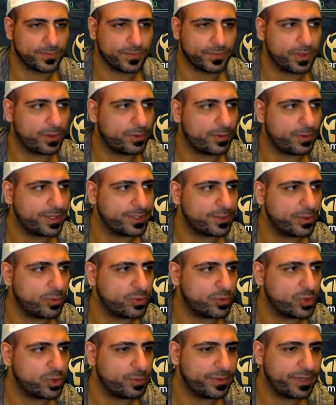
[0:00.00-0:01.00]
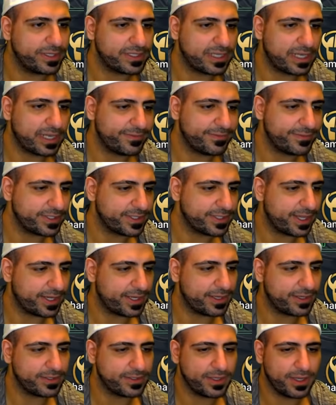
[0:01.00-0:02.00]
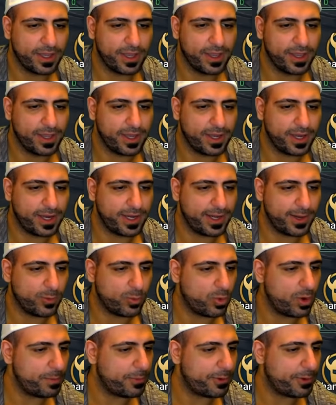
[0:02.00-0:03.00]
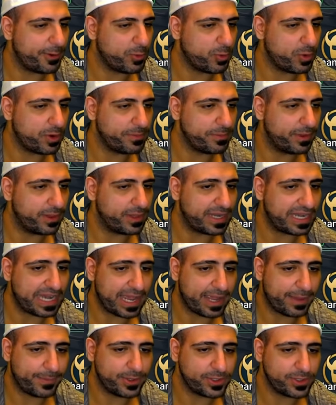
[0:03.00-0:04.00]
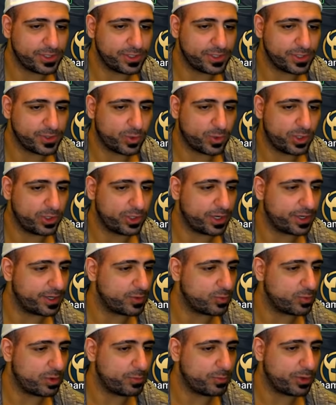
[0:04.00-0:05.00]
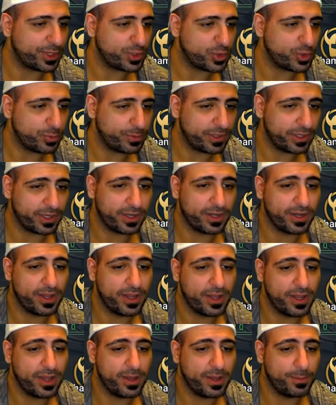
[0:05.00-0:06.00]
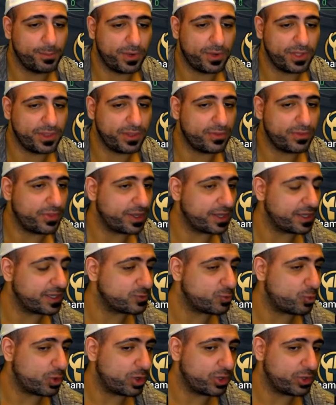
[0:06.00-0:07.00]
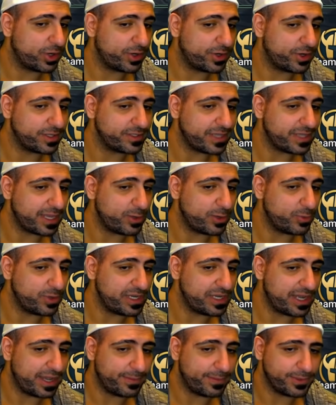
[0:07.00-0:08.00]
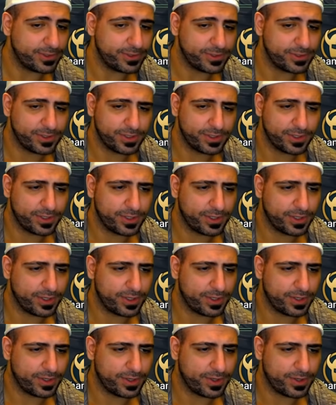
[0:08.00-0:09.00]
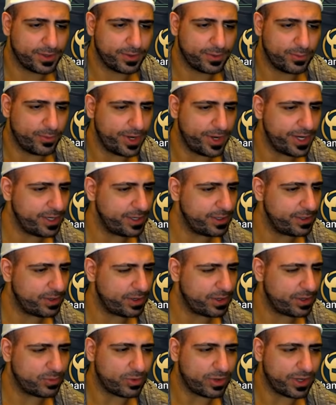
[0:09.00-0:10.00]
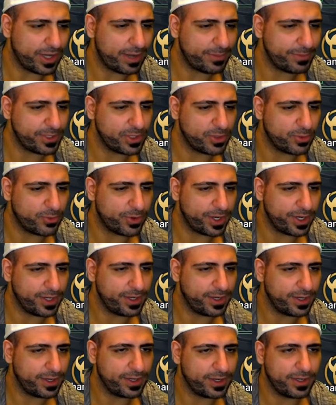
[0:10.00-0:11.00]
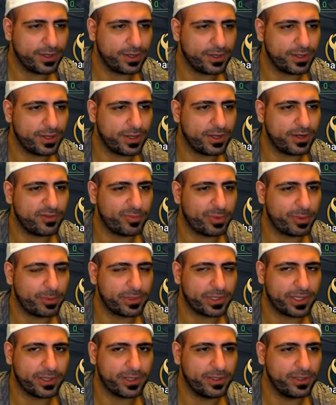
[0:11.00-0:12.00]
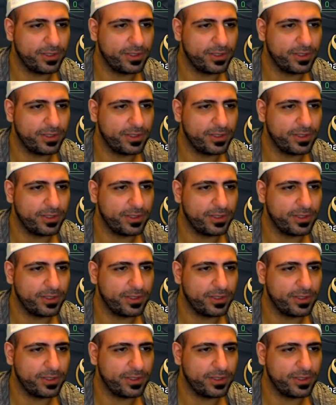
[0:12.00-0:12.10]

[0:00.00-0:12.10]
Alright, so 2 minutes 11 seconds. He did 1.1 million damage. This Royal Guard did 1.2 million. But the thing is, Royal Guard does AoE damage. Ray? Oh, what happened to you, Ray? Not enough people to kill?